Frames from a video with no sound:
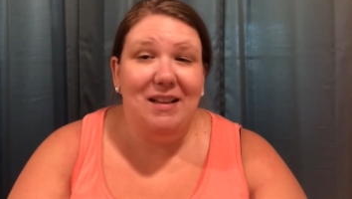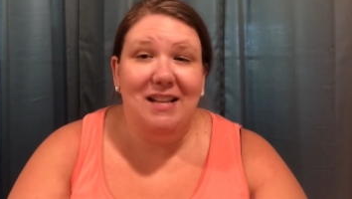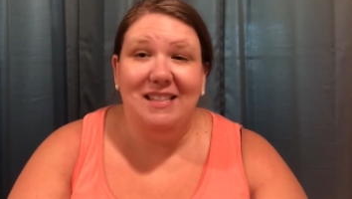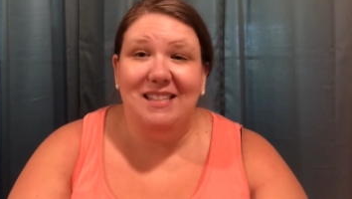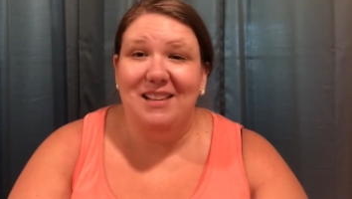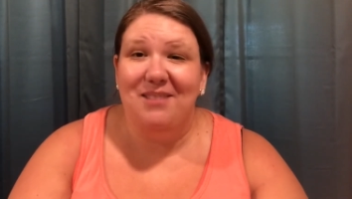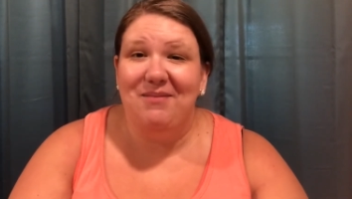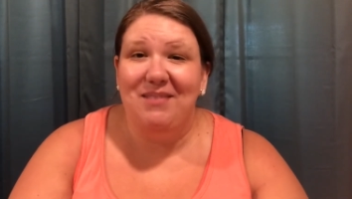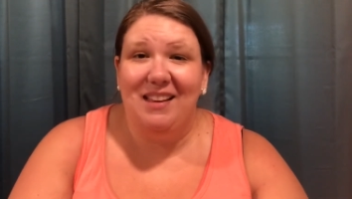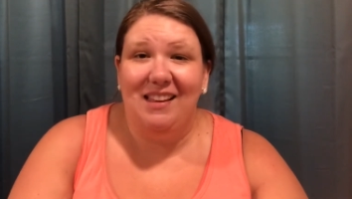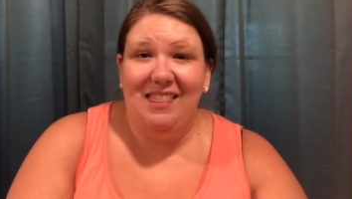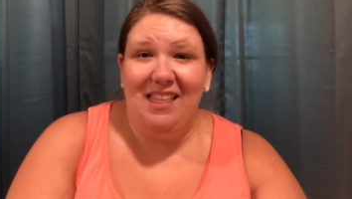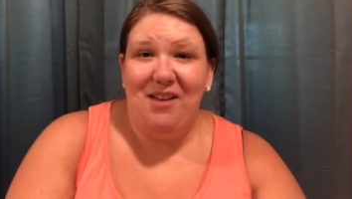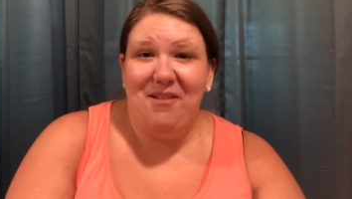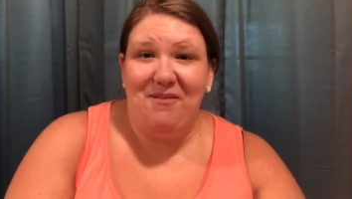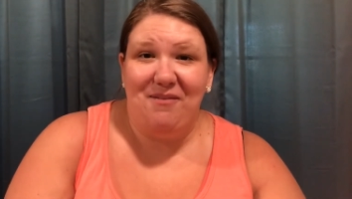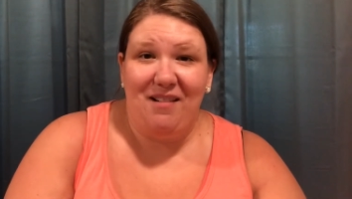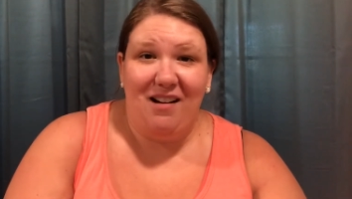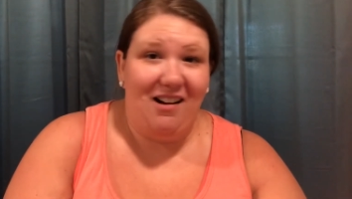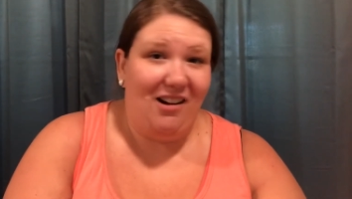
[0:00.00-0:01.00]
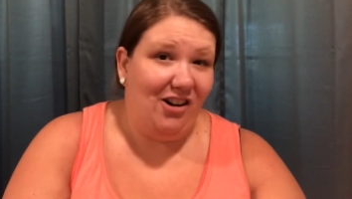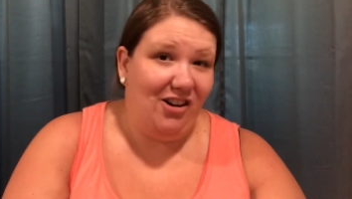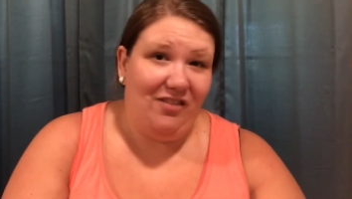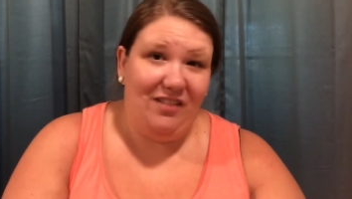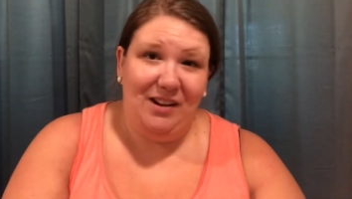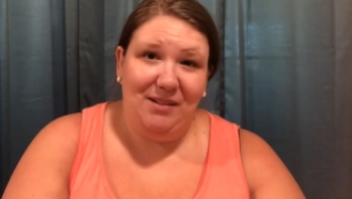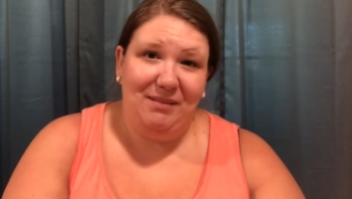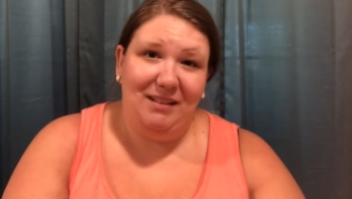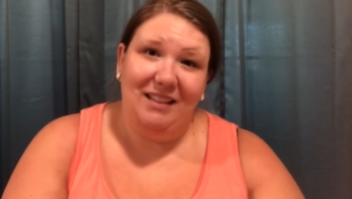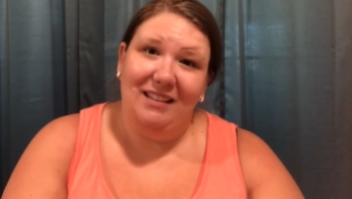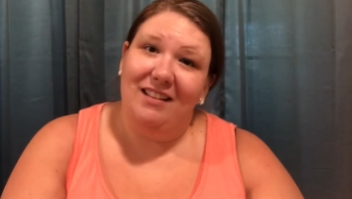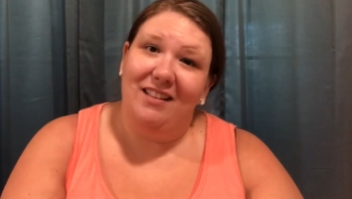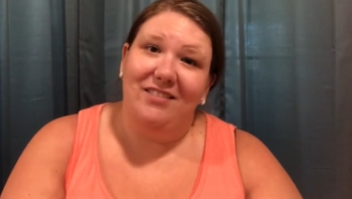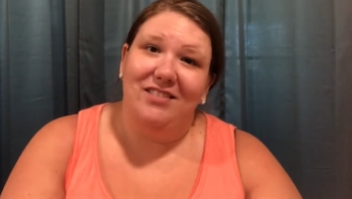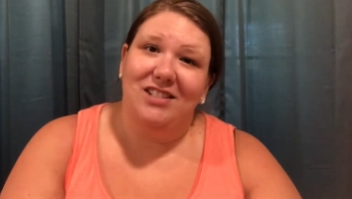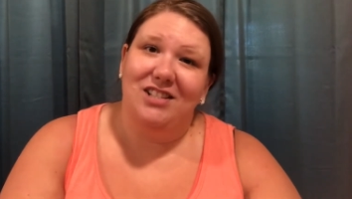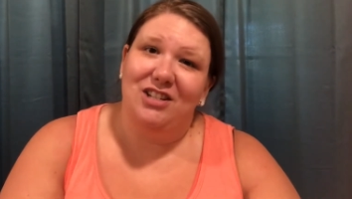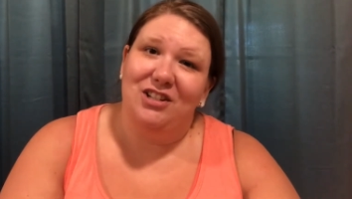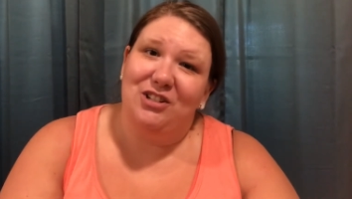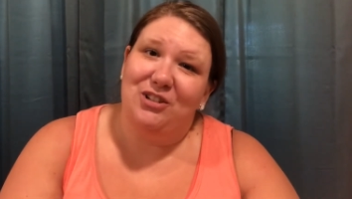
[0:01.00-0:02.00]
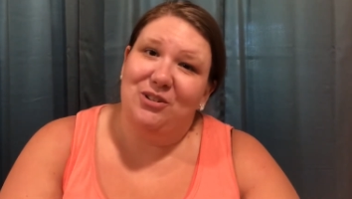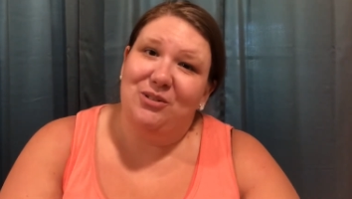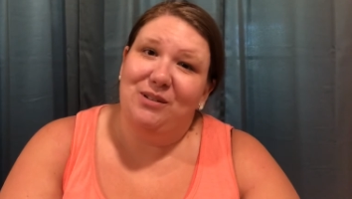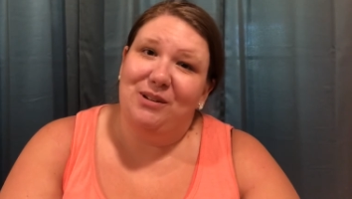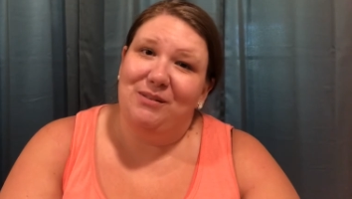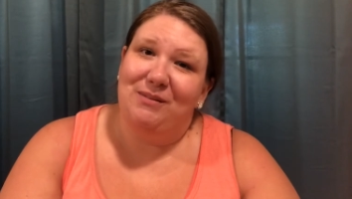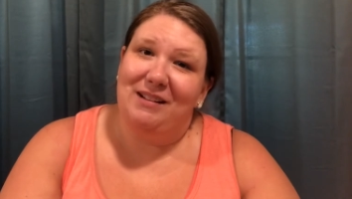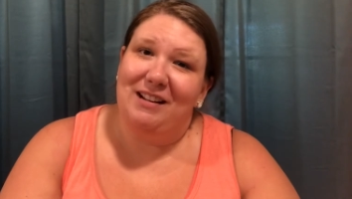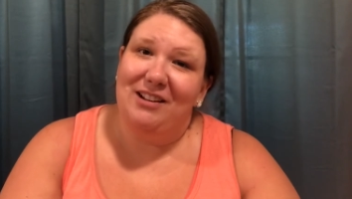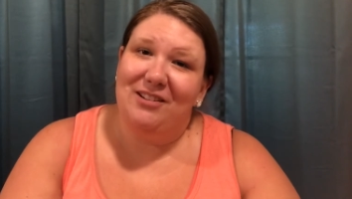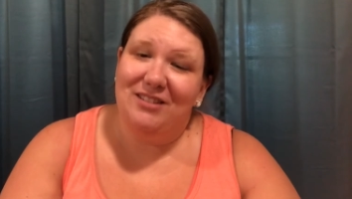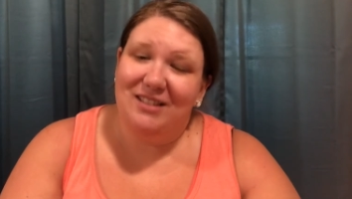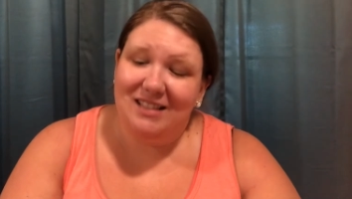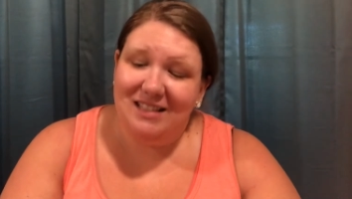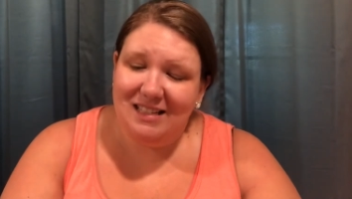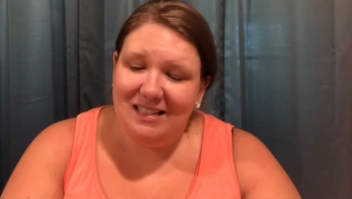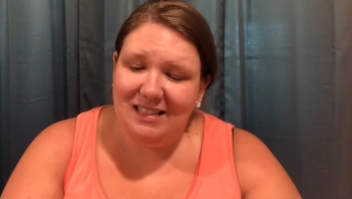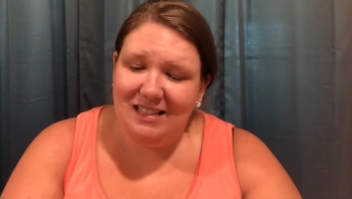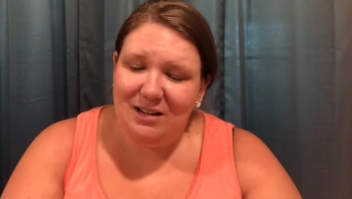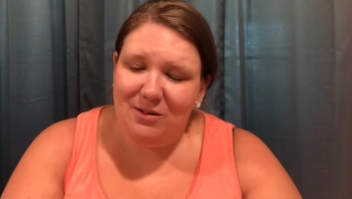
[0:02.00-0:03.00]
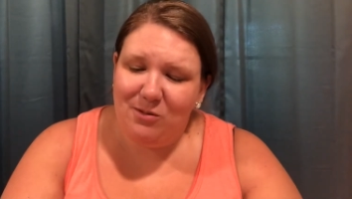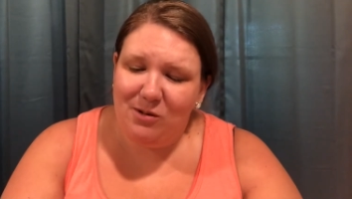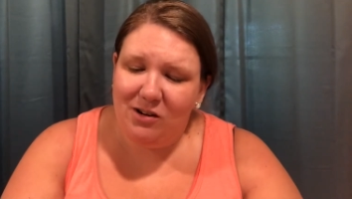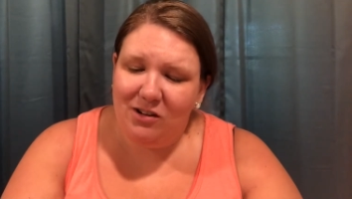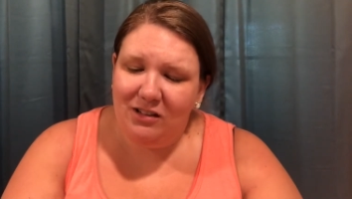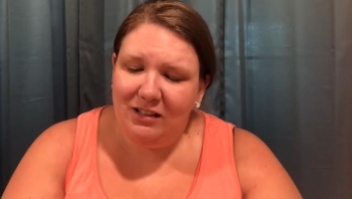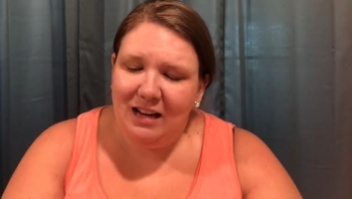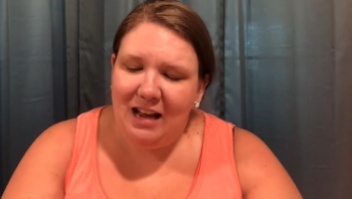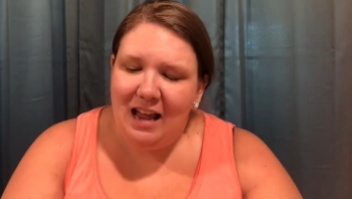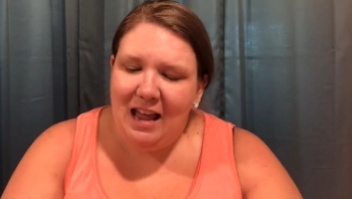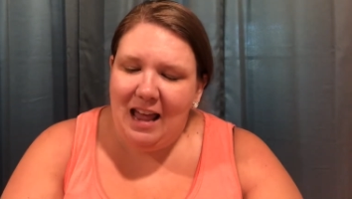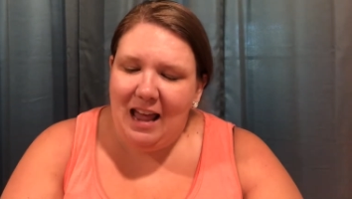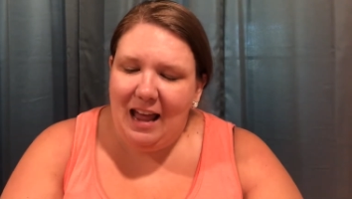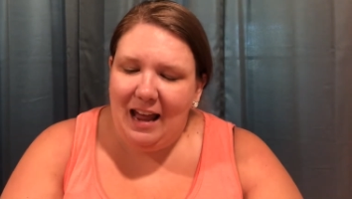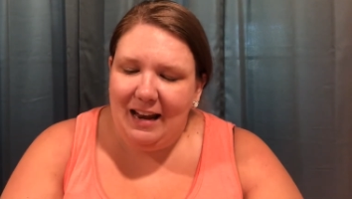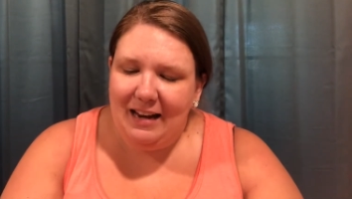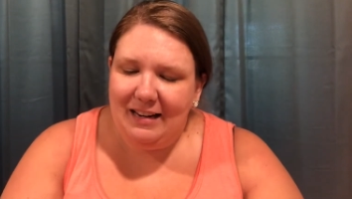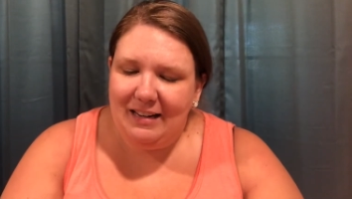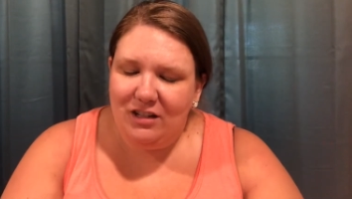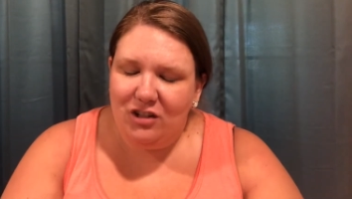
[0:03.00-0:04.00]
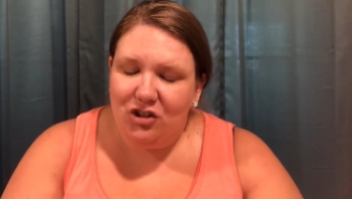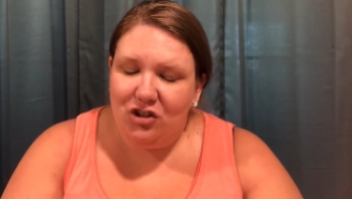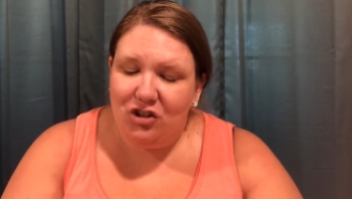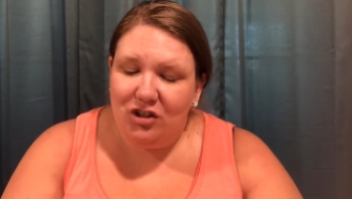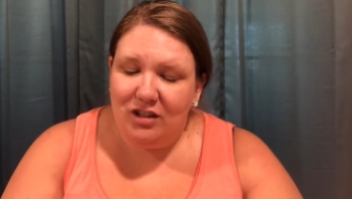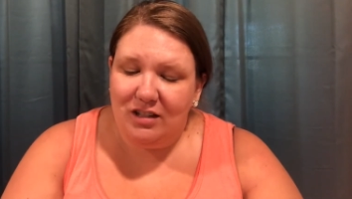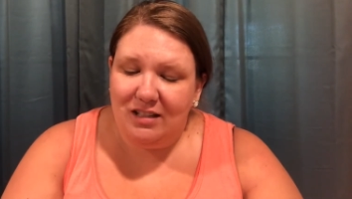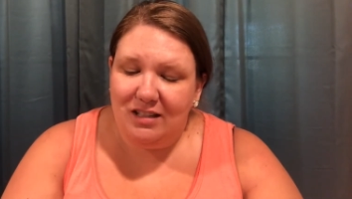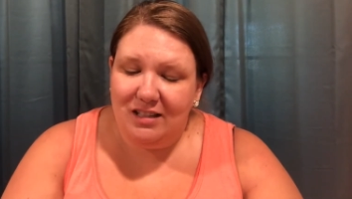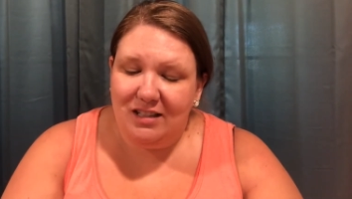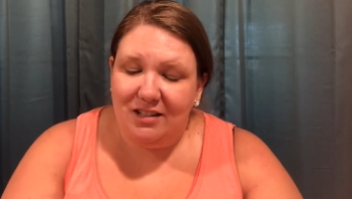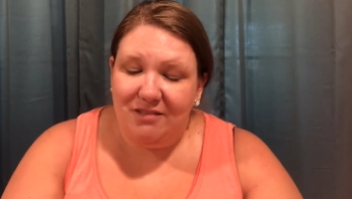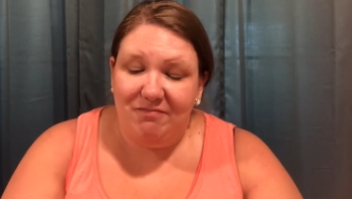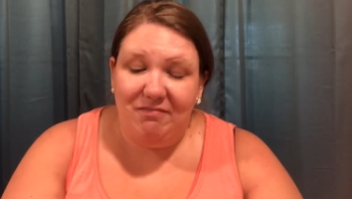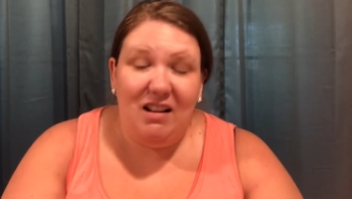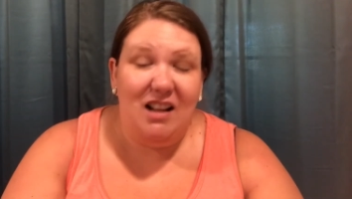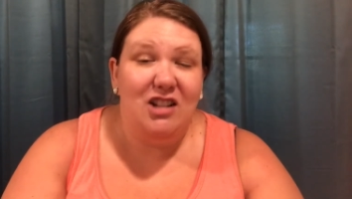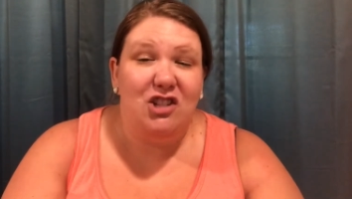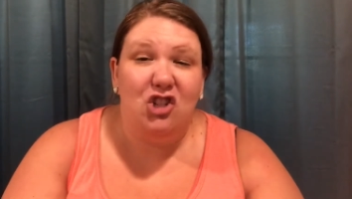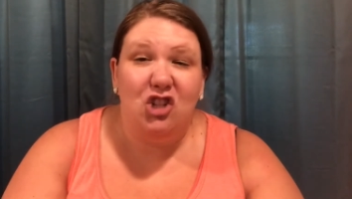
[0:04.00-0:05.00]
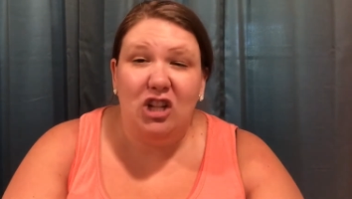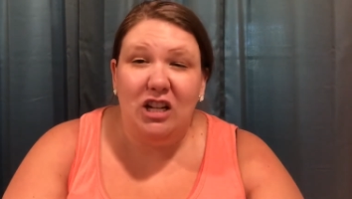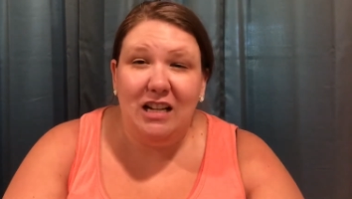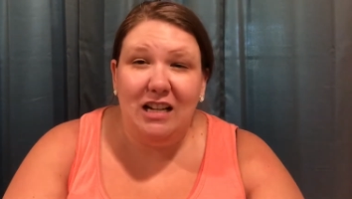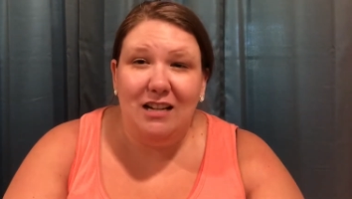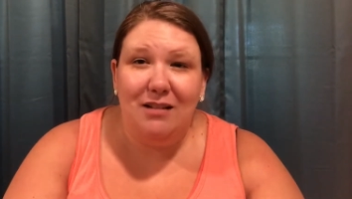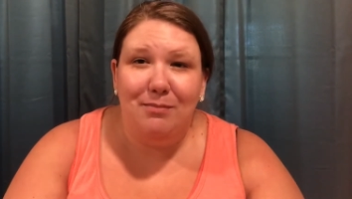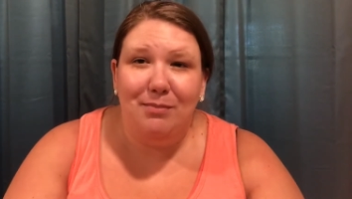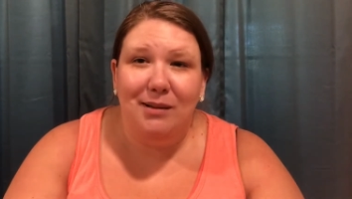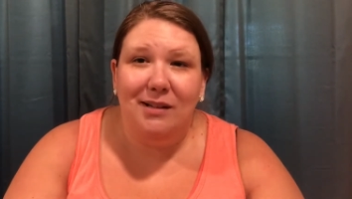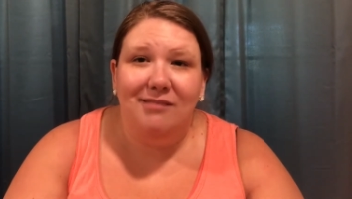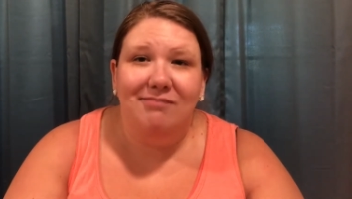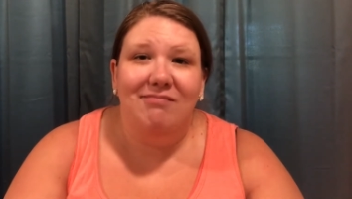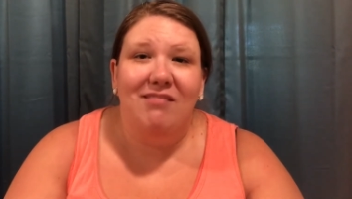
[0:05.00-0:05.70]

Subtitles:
It's something that our family loves to do when we go to Disney World, and it's just a cheap,